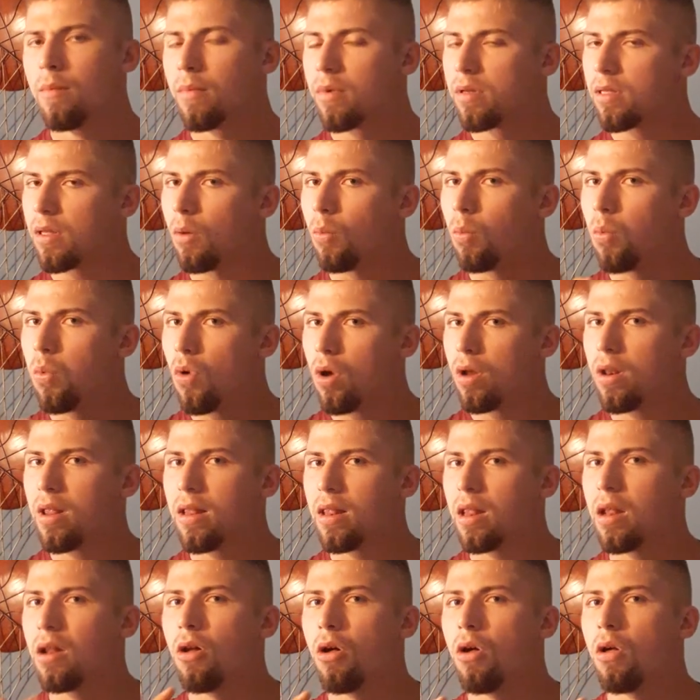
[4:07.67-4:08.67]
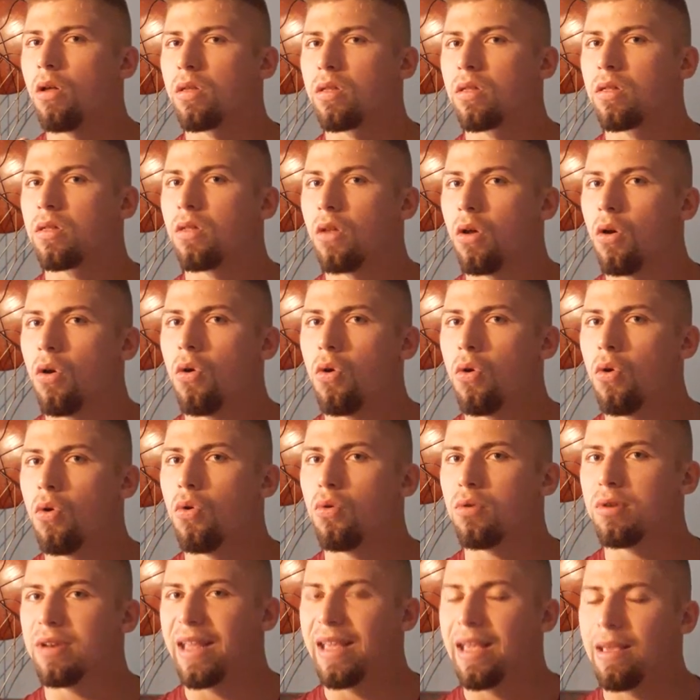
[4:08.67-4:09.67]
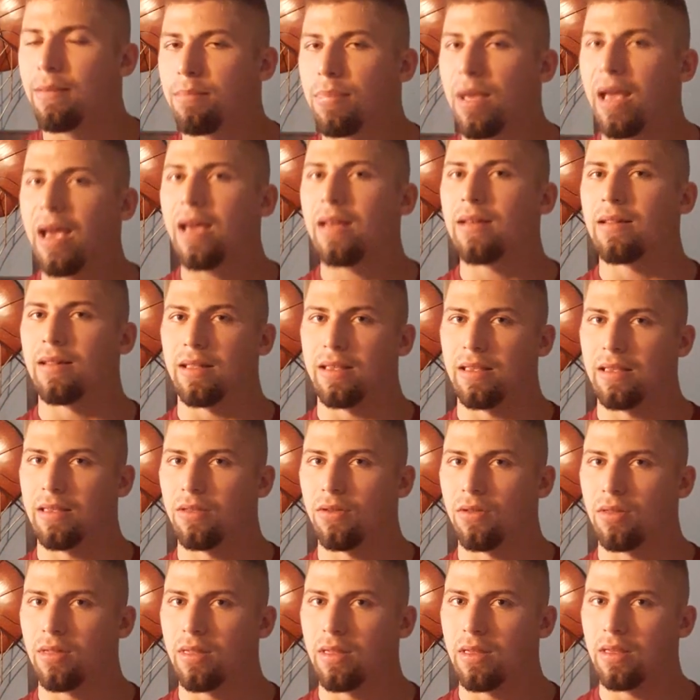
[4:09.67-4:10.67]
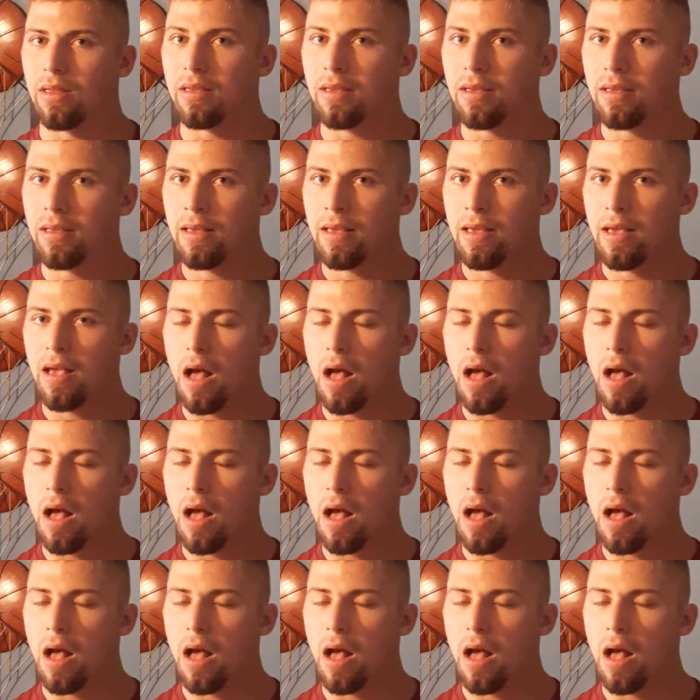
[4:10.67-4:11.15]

Because I wanted it all so damn badly, you see.